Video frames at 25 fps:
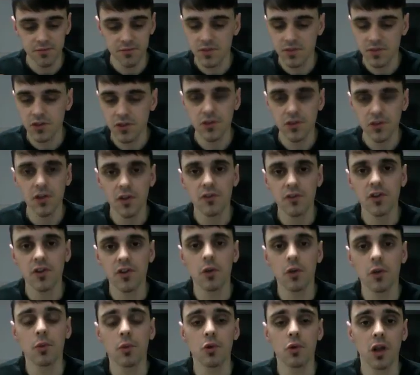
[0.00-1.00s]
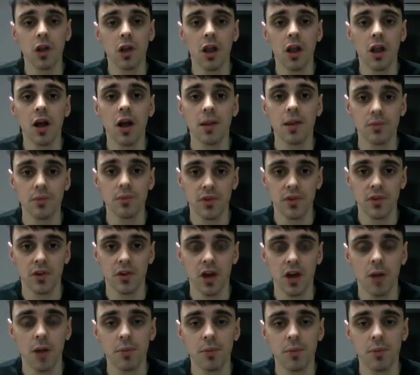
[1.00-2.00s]
just a phenomenal climb to the
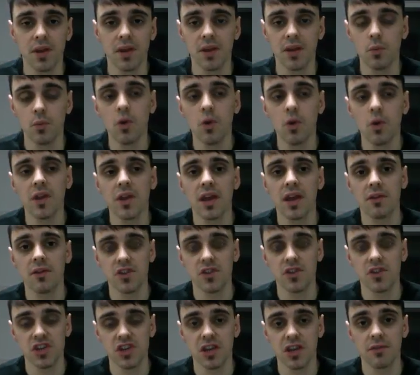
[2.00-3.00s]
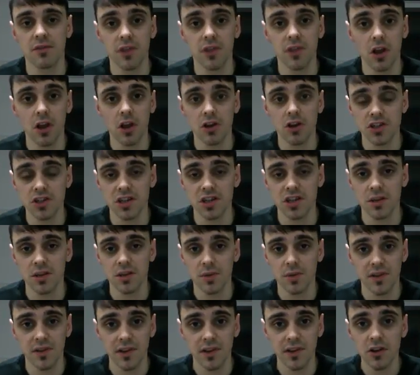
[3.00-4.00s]
company and what they have achieved last year,
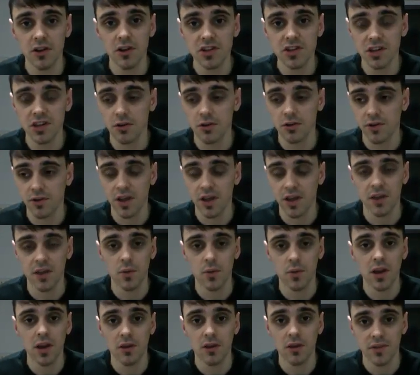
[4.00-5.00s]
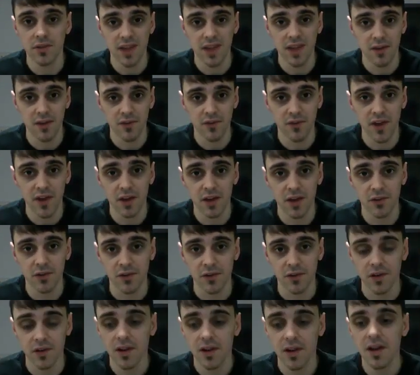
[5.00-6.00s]
because last year it was like well over
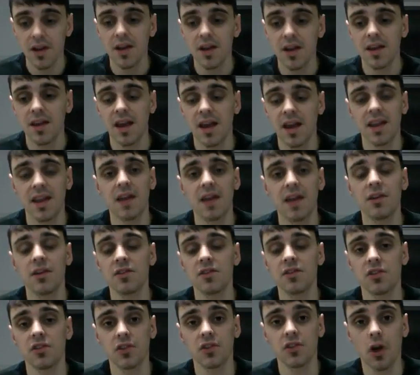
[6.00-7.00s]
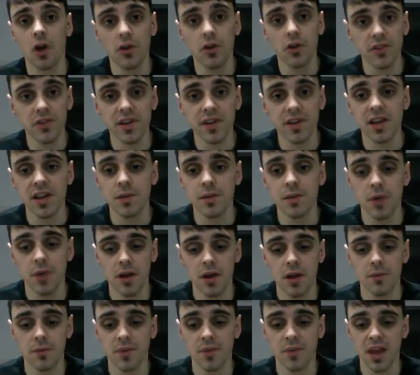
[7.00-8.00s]
10,000. And now they've just constantly
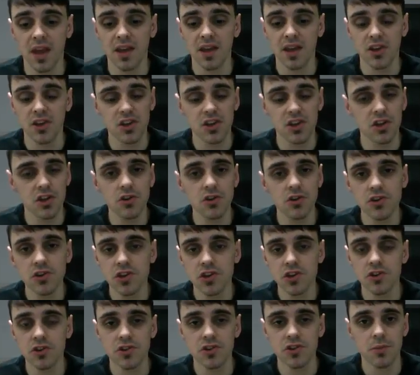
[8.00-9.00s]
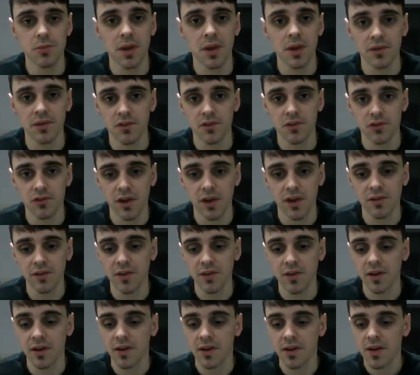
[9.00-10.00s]
getting huge amounts of
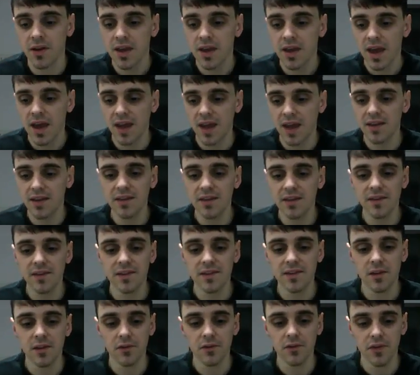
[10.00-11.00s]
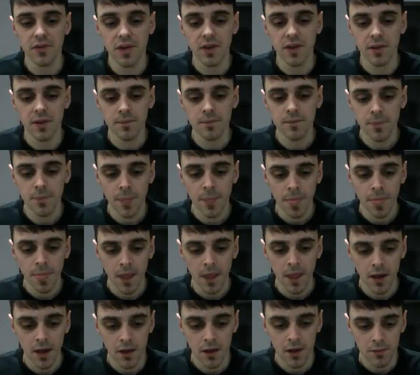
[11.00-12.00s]
traffic. And this is something
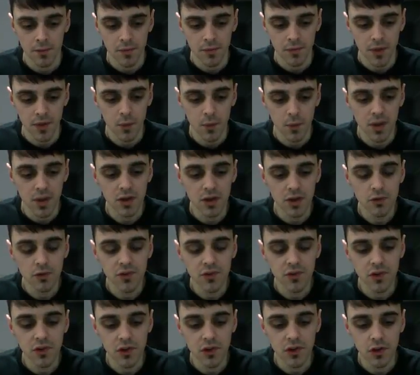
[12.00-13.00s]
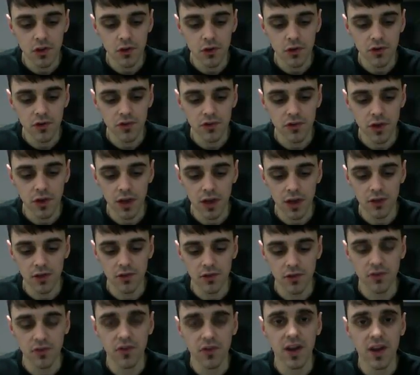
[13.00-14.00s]
that we can also use
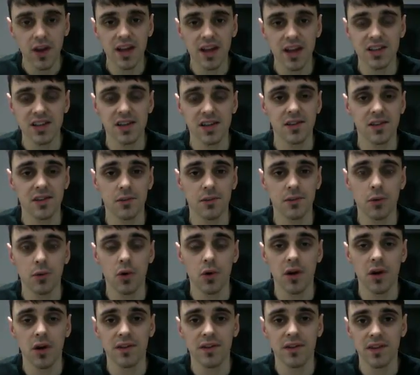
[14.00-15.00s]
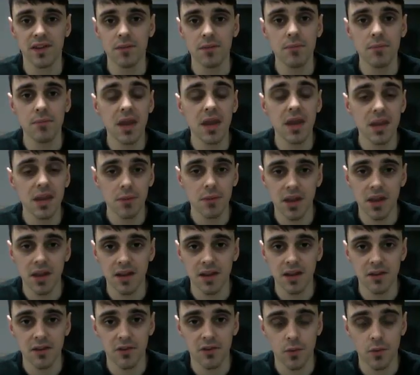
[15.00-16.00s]
to financially support us in many,
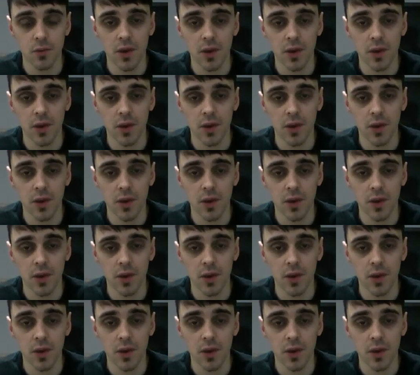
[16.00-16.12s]
many different